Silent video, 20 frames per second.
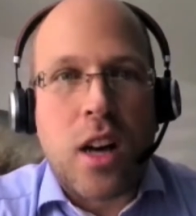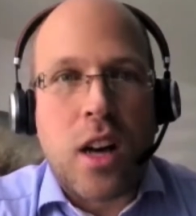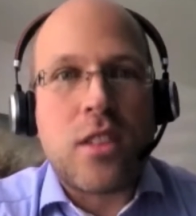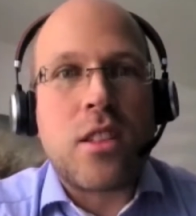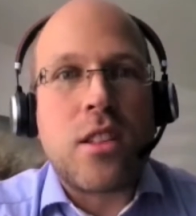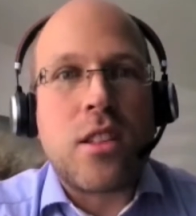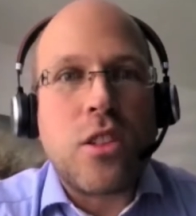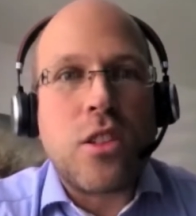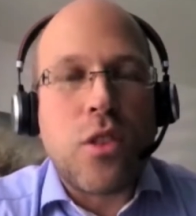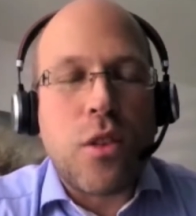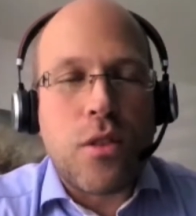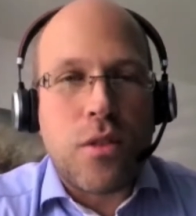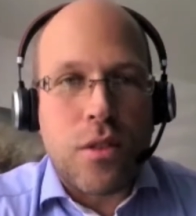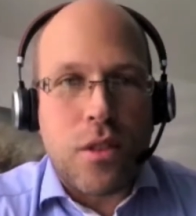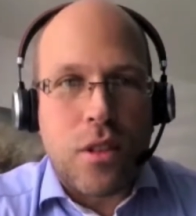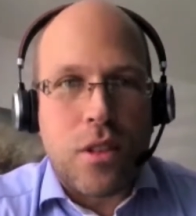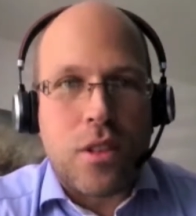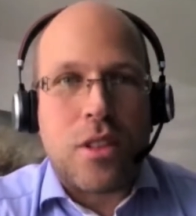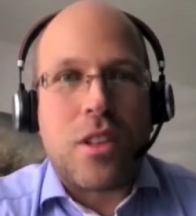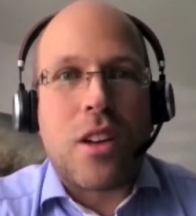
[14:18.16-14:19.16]
dozens
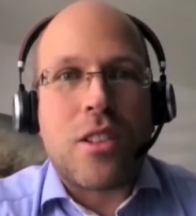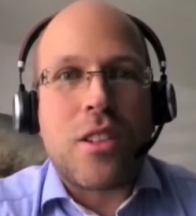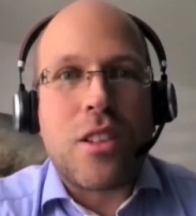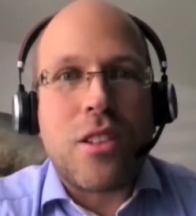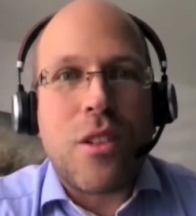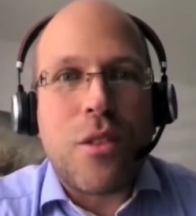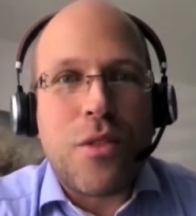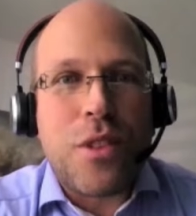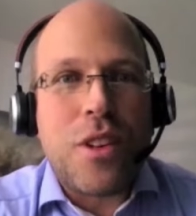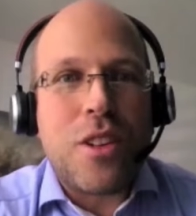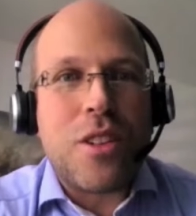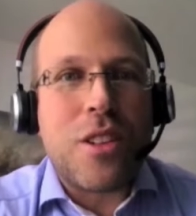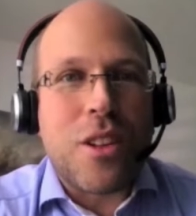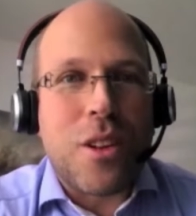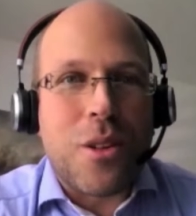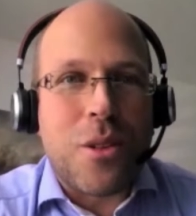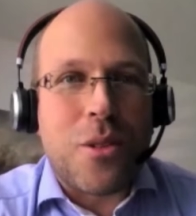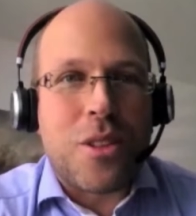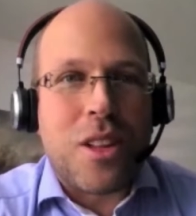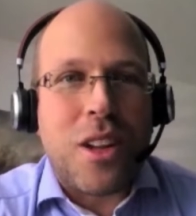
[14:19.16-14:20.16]
of years
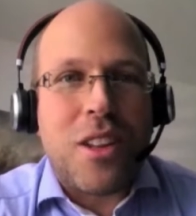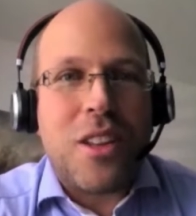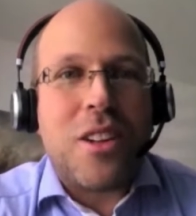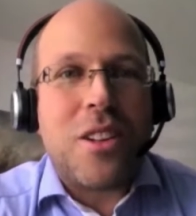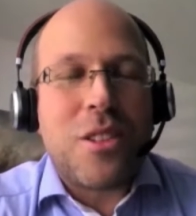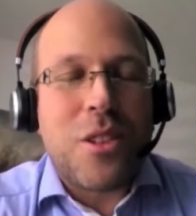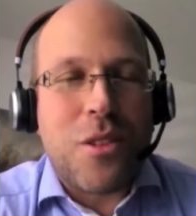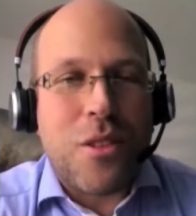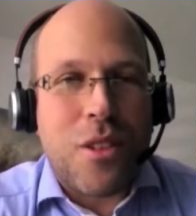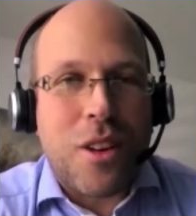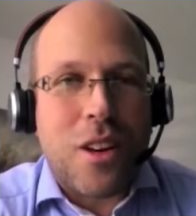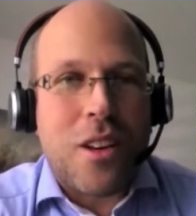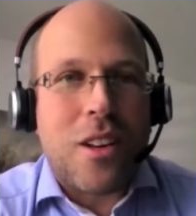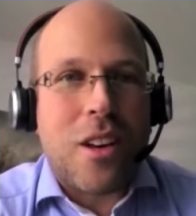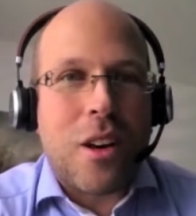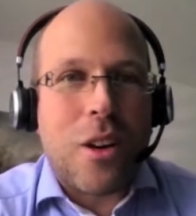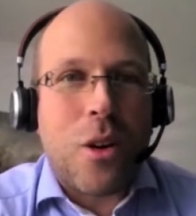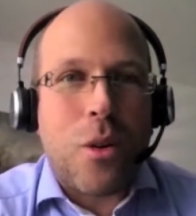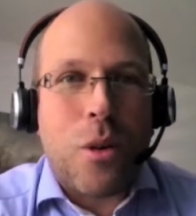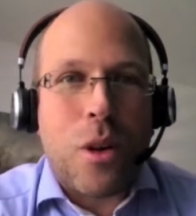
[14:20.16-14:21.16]
ago, 10 years
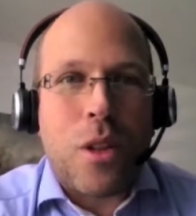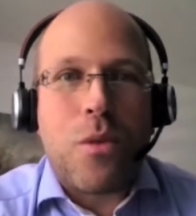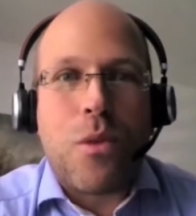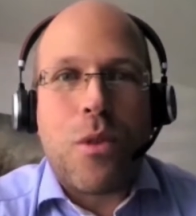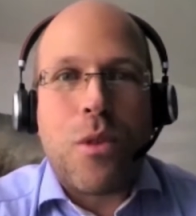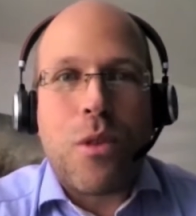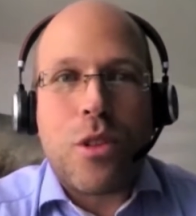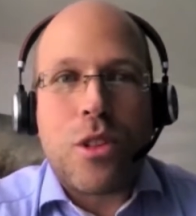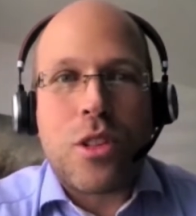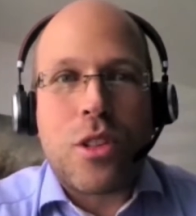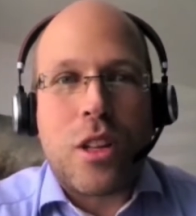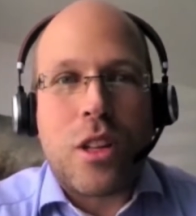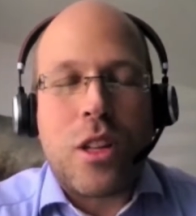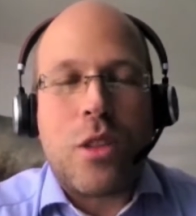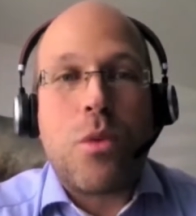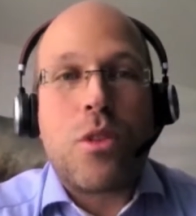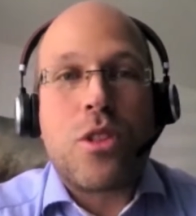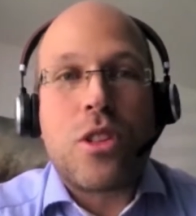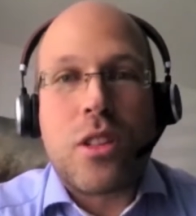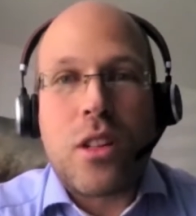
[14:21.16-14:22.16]
ago. It
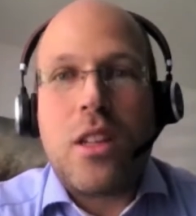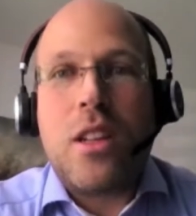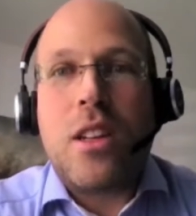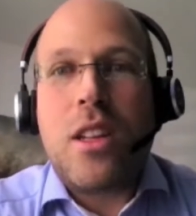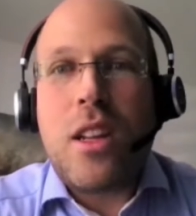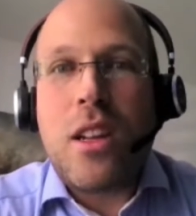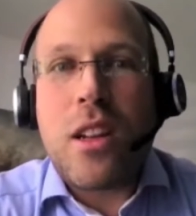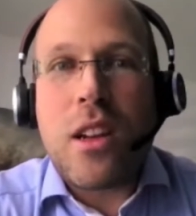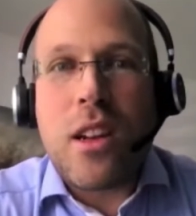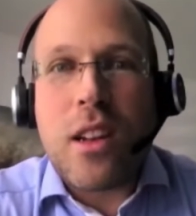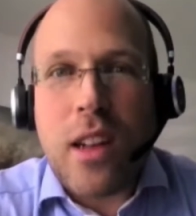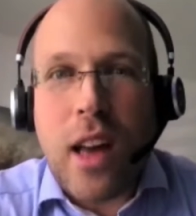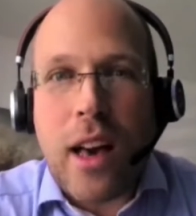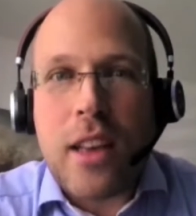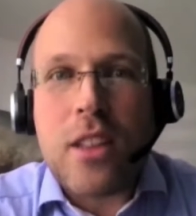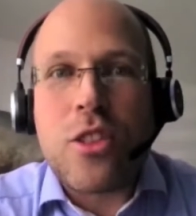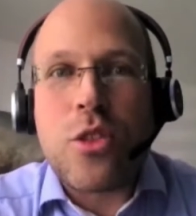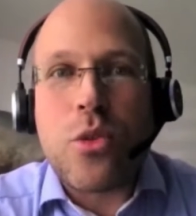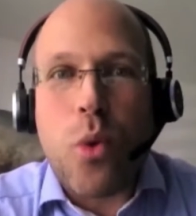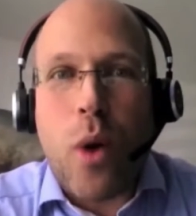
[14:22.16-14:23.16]
was indeed a
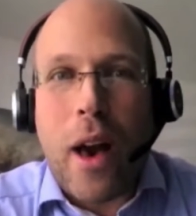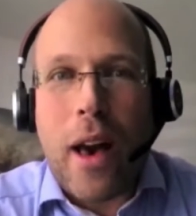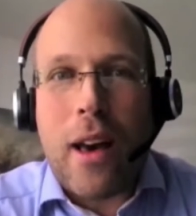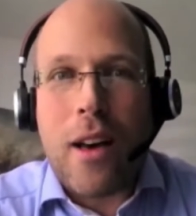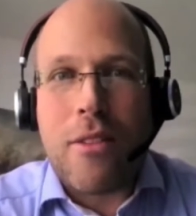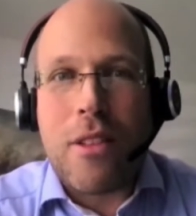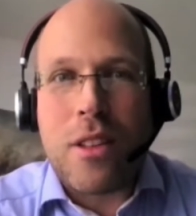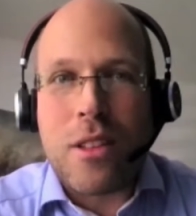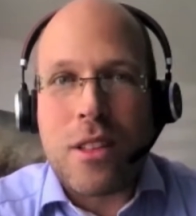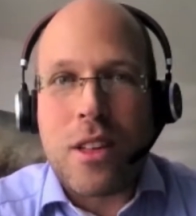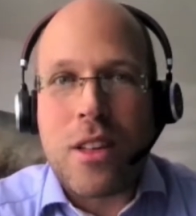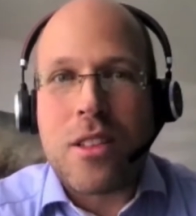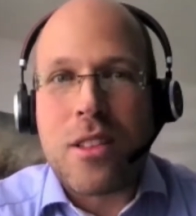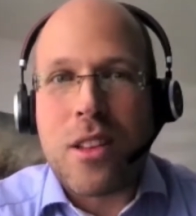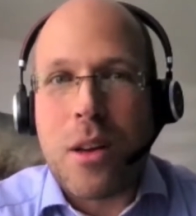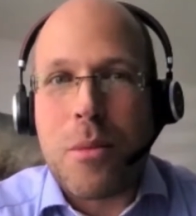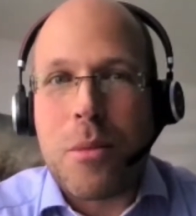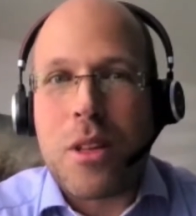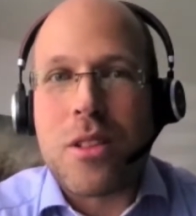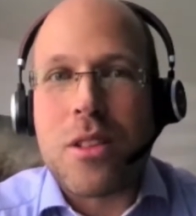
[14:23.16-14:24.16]
nice to have at
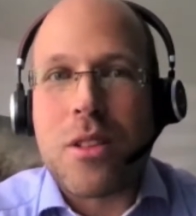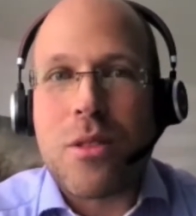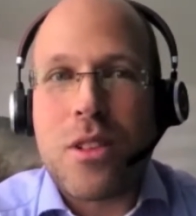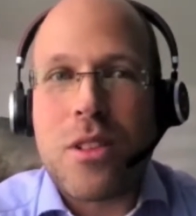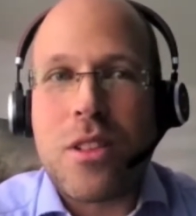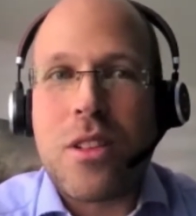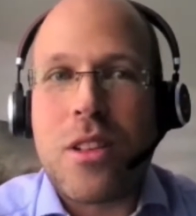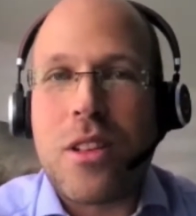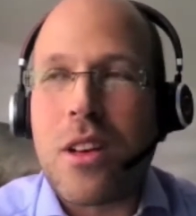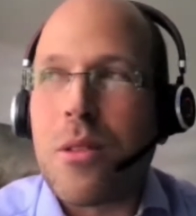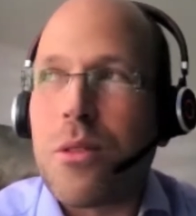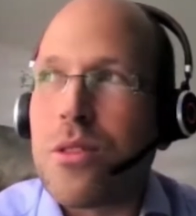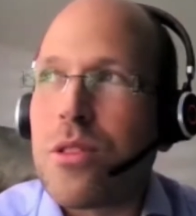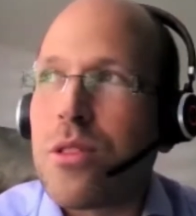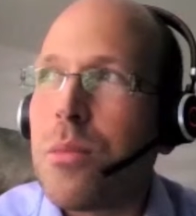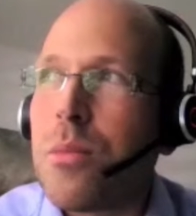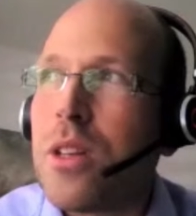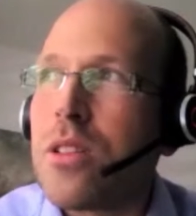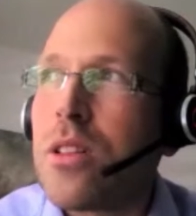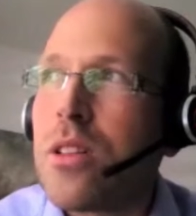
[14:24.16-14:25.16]
that time, as Christina
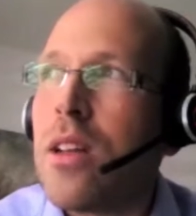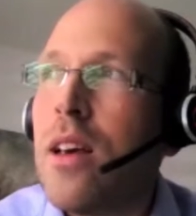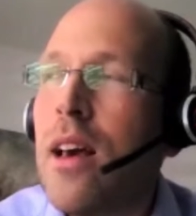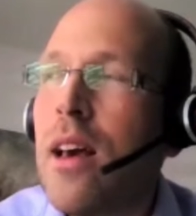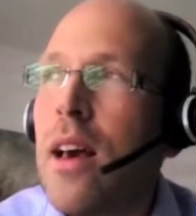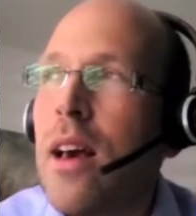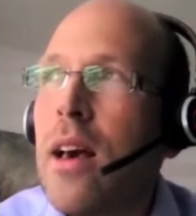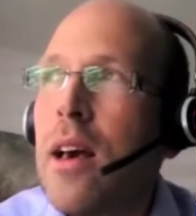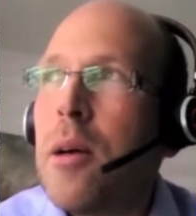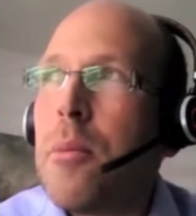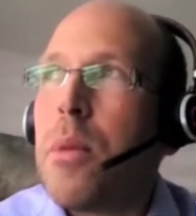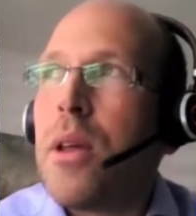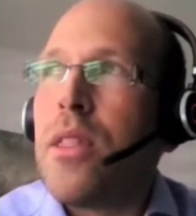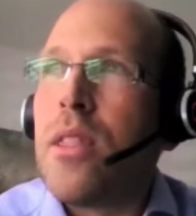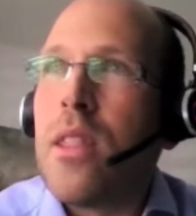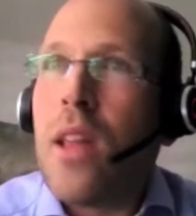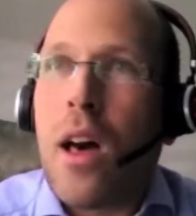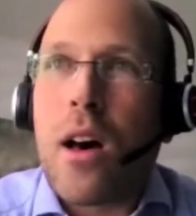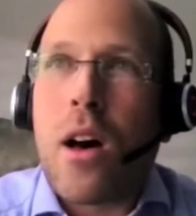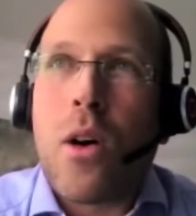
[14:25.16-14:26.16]
also mentioned.
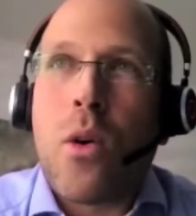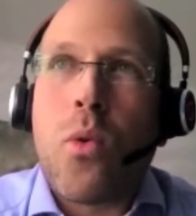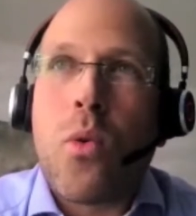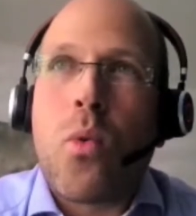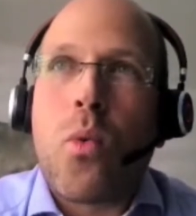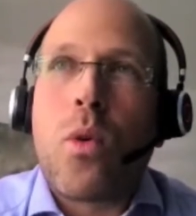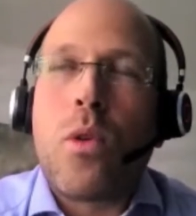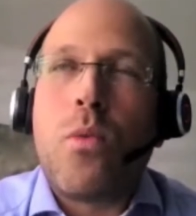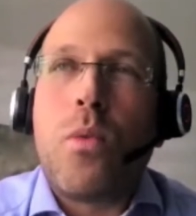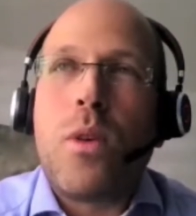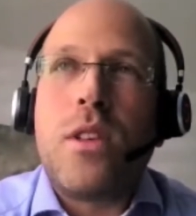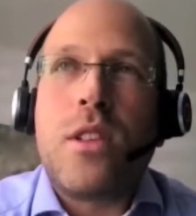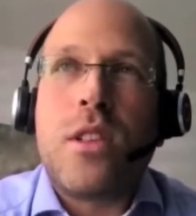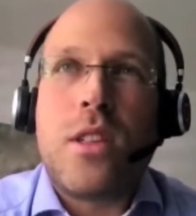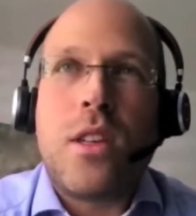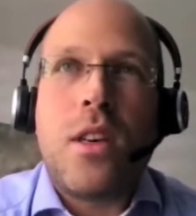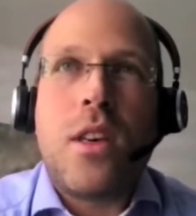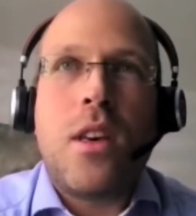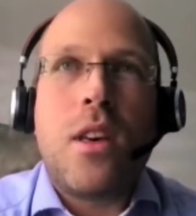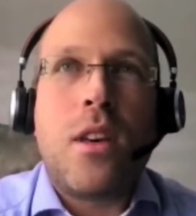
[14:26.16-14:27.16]
But now what we
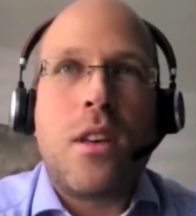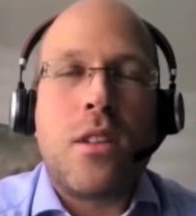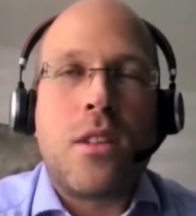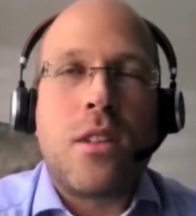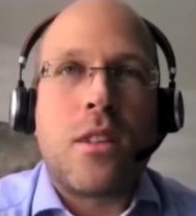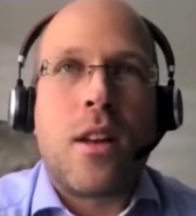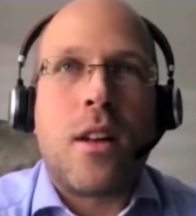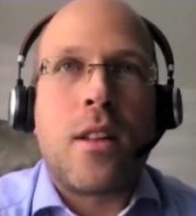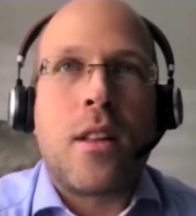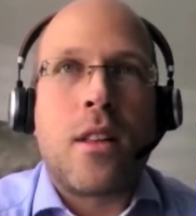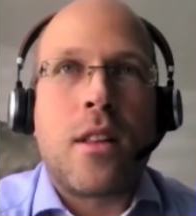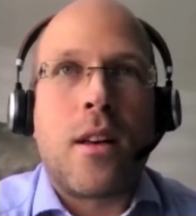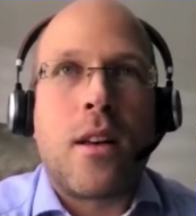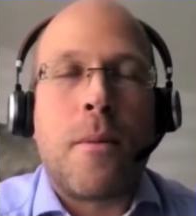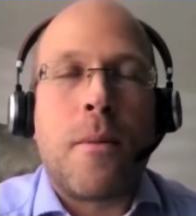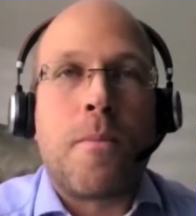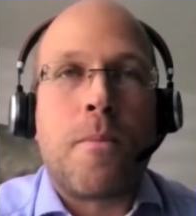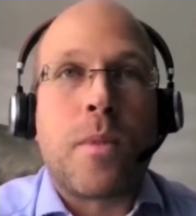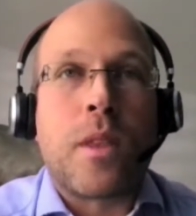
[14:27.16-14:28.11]
see is that